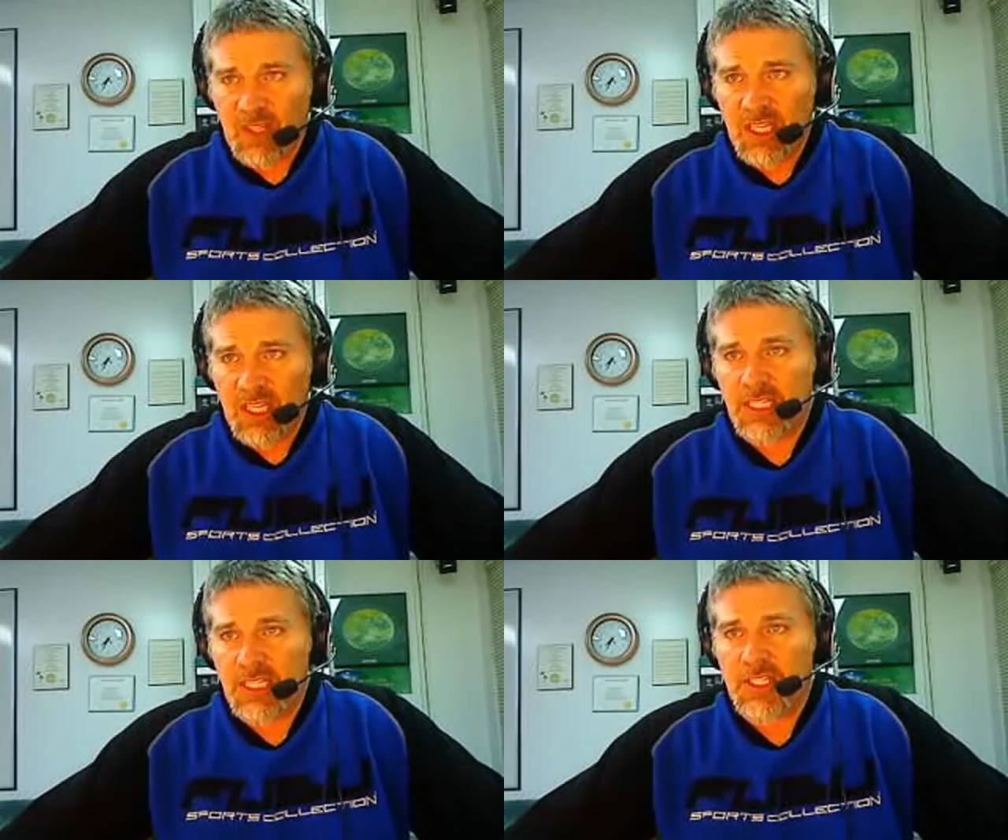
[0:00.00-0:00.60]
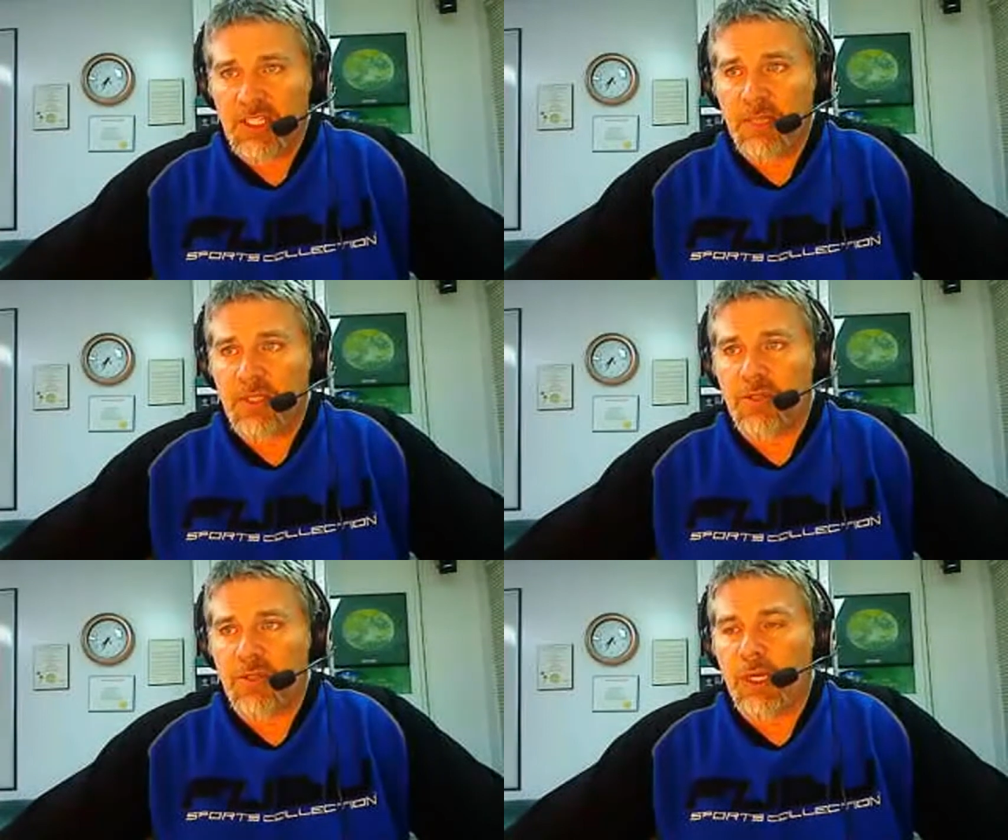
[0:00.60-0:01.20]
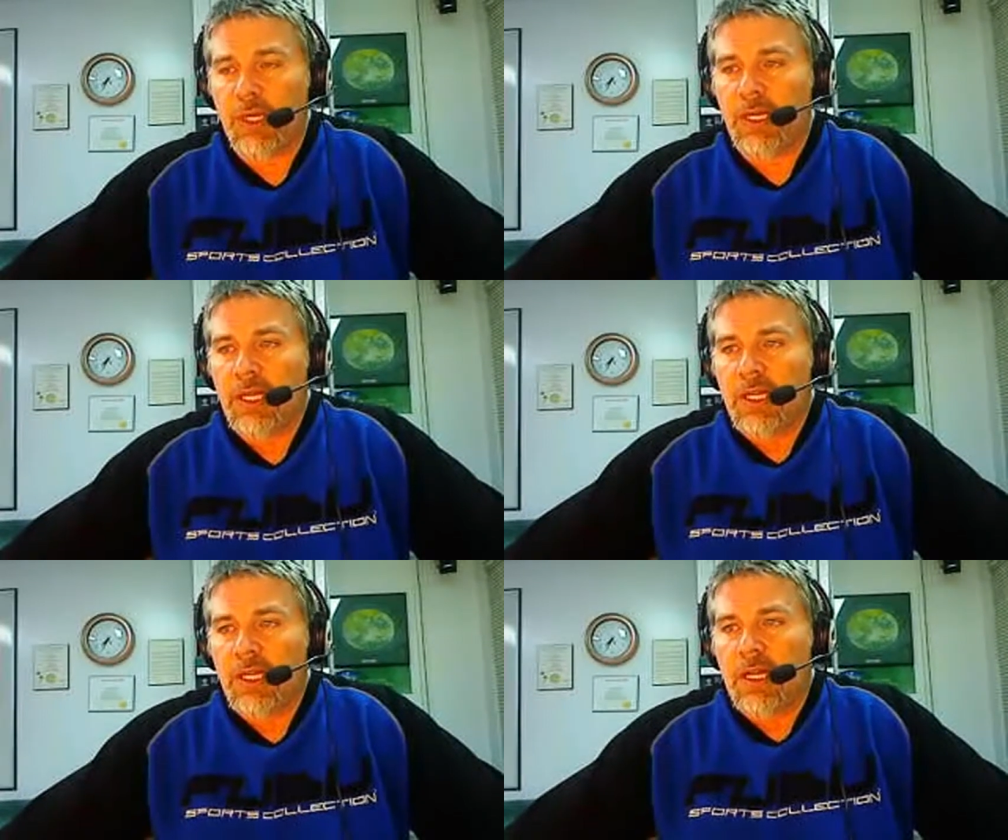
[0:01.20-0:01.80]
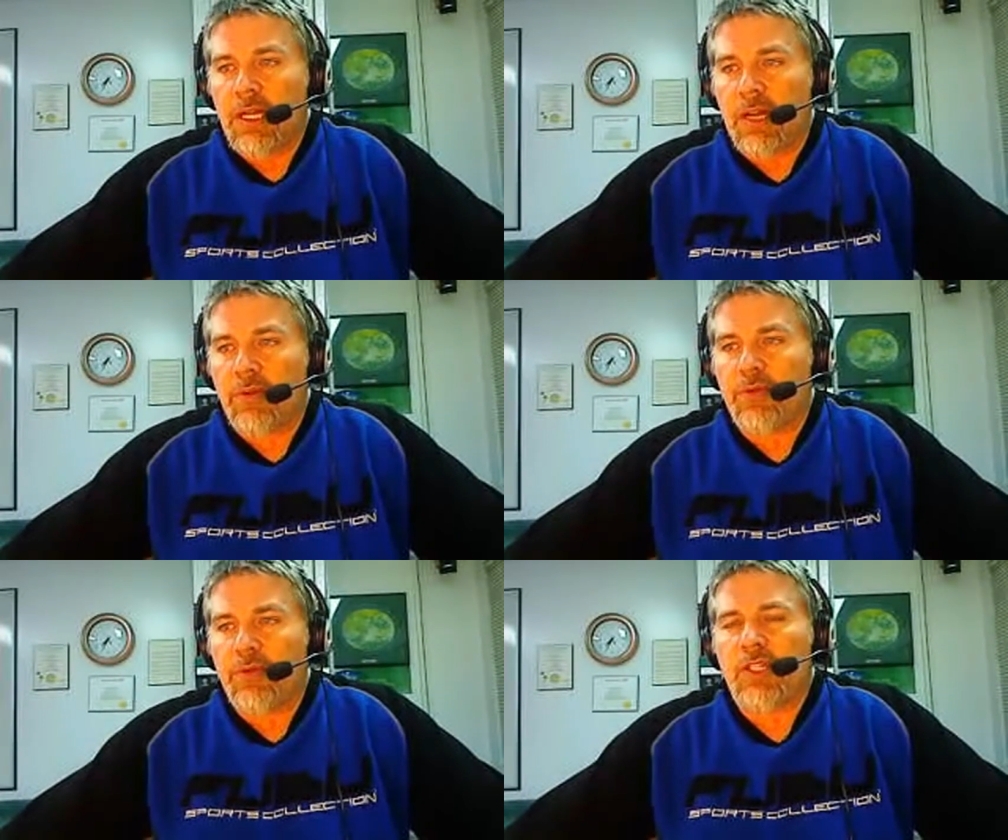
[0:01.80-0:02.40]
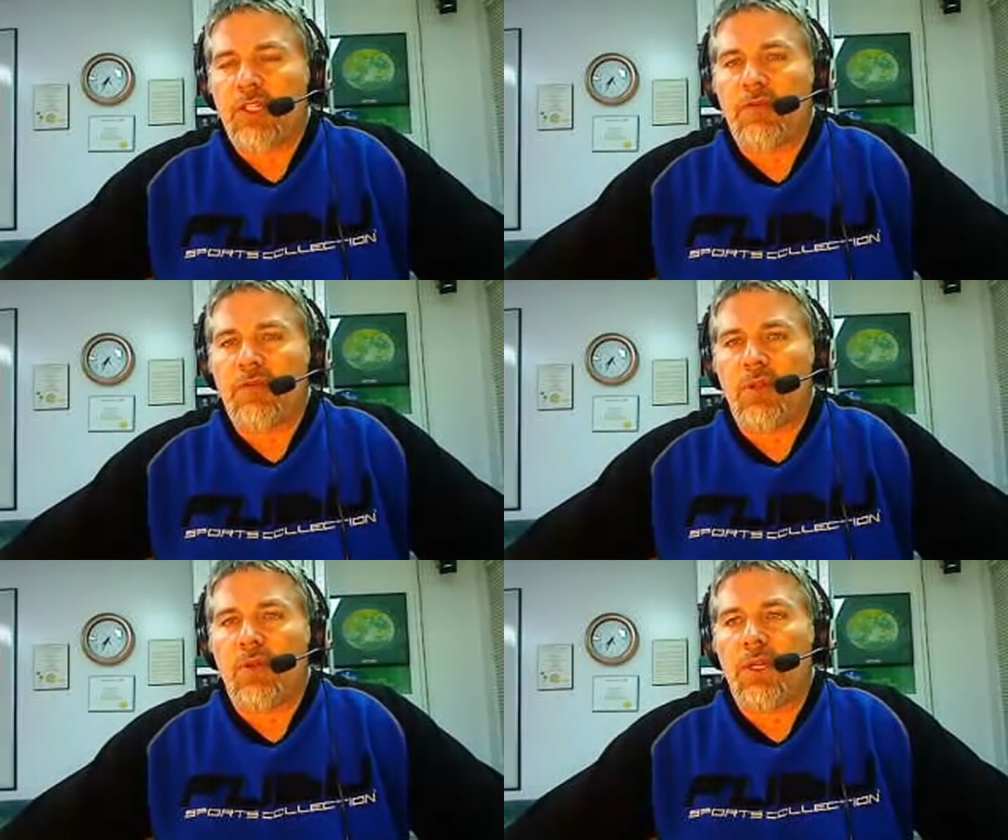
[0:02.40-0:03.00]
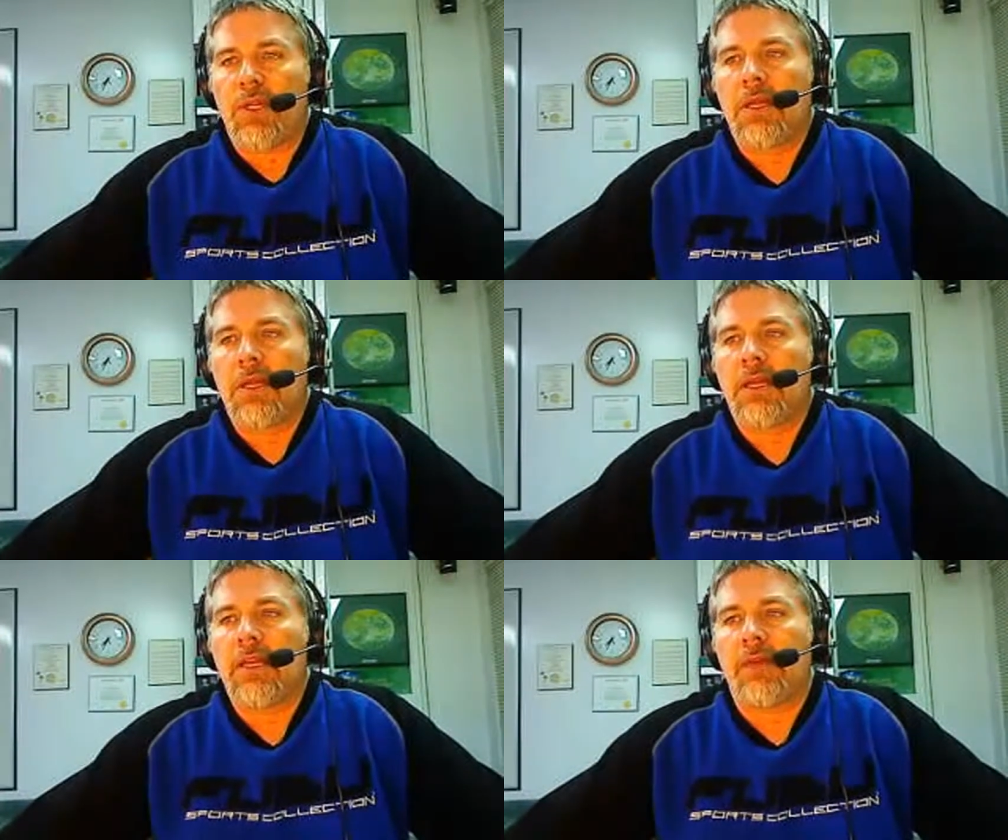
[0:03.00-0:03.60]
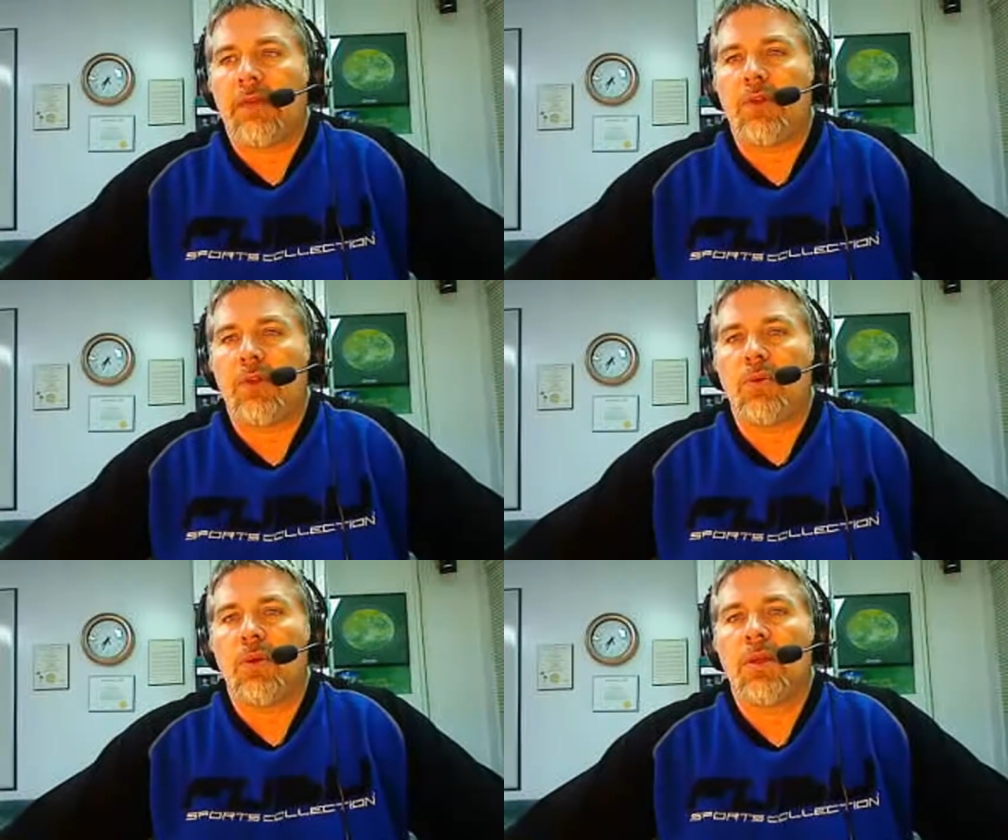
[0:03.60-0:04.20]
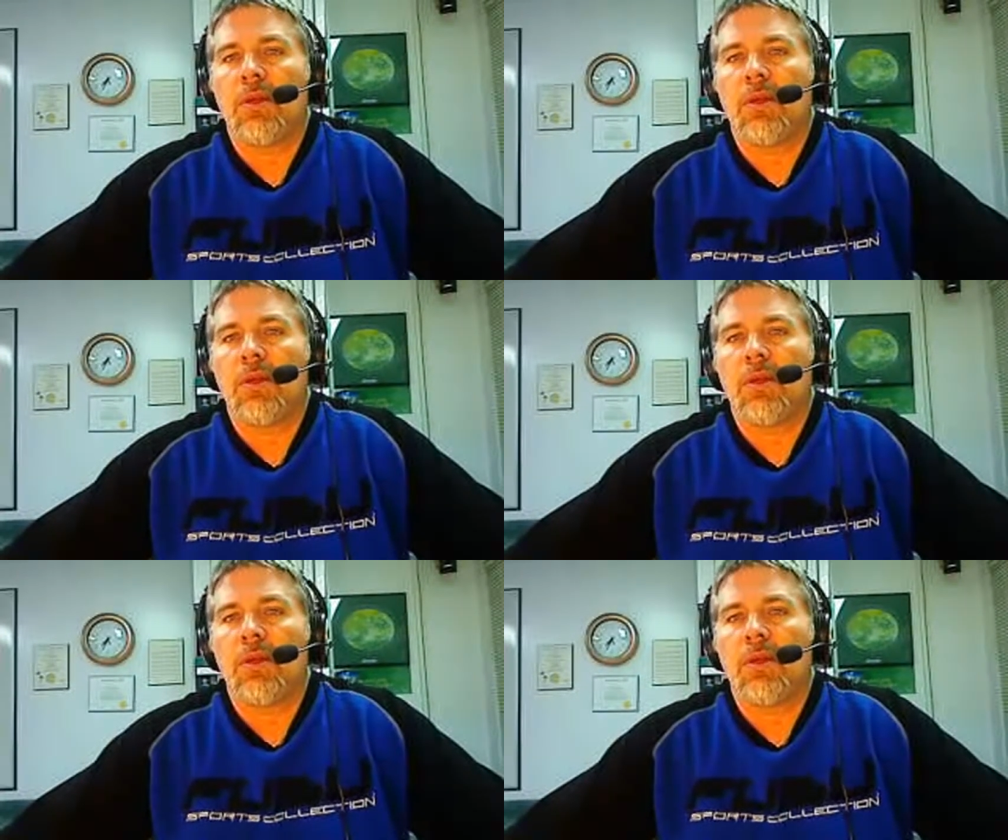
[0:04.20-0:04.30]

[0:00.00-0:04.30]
He seems to bring a refreshing view that if you